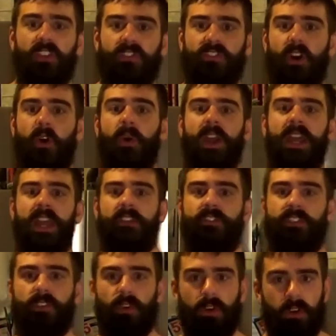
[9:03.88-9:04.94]
So
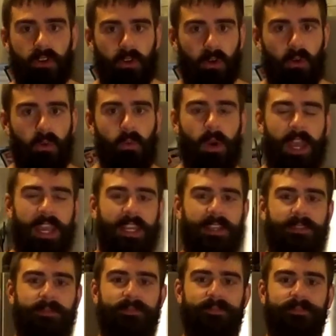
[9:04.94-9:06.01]
if your goal
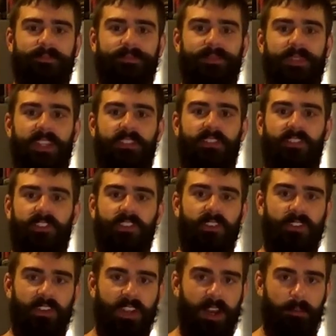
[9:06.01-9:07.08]
weight is a
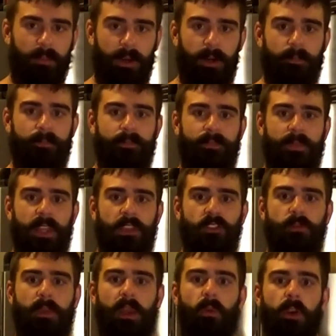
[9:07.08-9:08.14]
certain number,
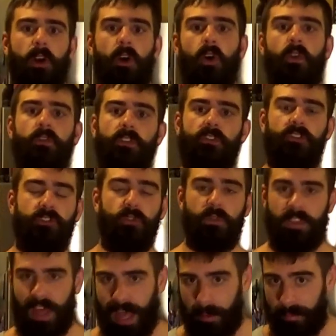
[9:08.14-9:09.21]
you may want to
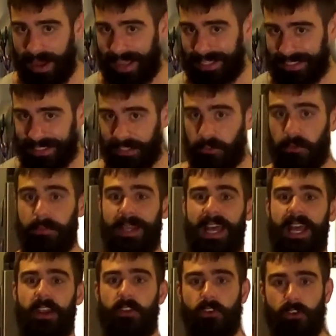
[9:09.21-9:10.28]
overshoot that by a little
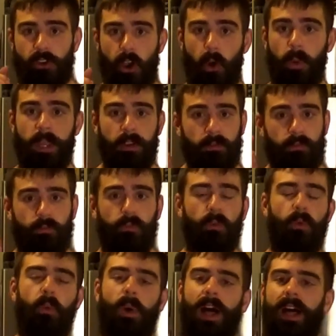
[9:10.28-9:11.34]
bit, knowing
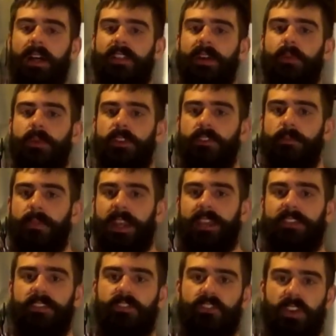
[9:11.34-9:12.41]
full well that when you
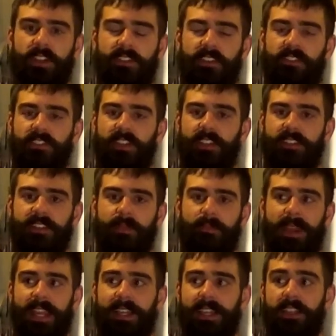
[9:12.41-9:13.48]
make this transition into
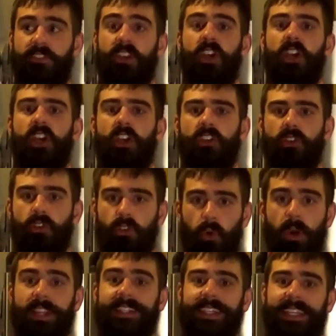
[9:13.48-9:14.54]
maintenance, you're
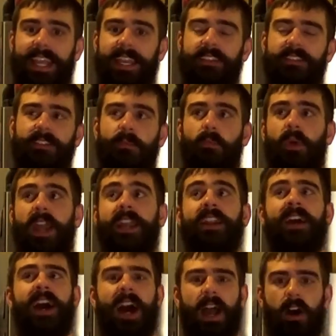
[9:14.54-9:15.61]
going to gain some weight.
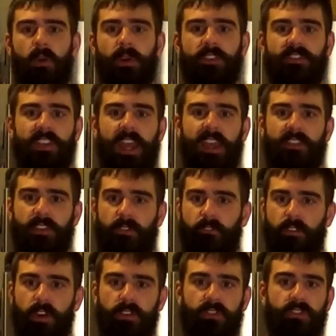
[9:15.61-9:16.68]
I always say the
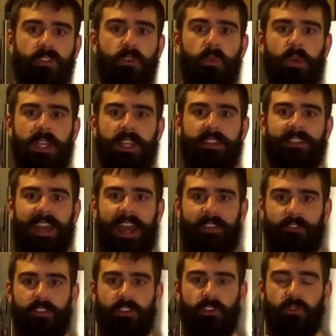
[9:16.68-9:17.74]
first 2 weeks
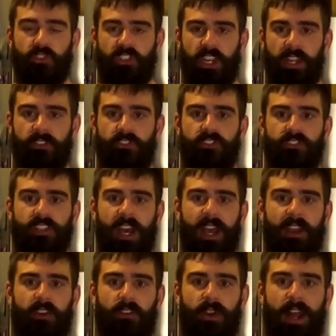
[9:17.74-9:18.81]
after you change your
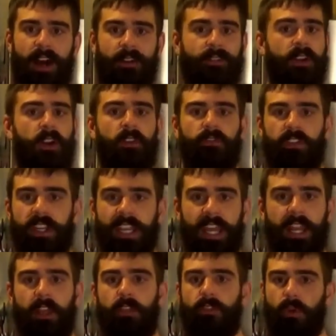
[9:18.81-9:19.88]
diet around,
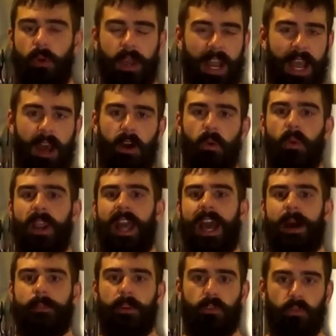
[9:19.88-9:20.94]
forget it, throw it out. What
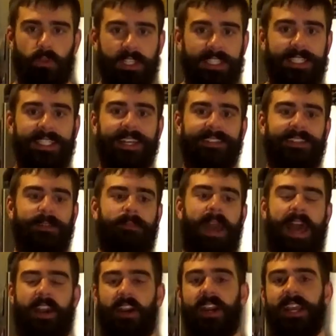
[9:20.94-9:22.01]
happened really doesn't
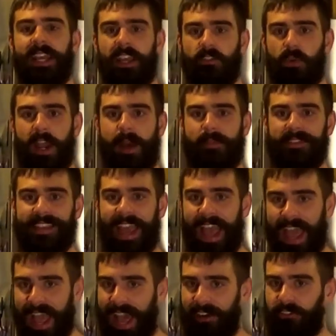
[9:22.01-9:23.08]
matter. It's what happens
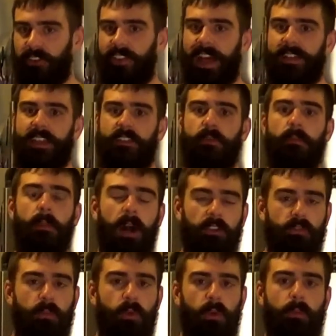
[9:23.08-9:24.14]
after that that's
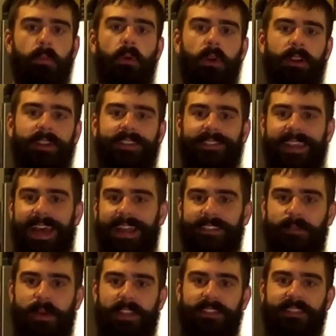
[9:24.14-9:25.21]
much more important, because
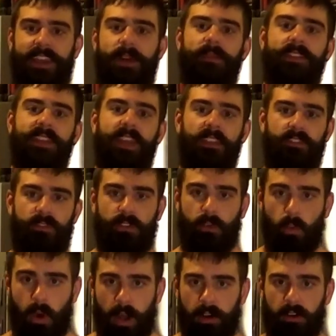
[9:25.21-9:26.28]
that's about the time it takes for
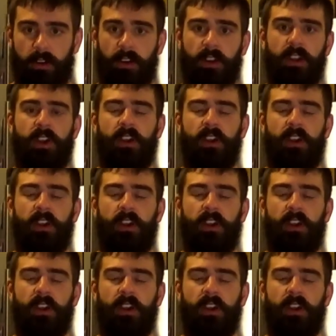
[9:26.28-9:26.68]
your water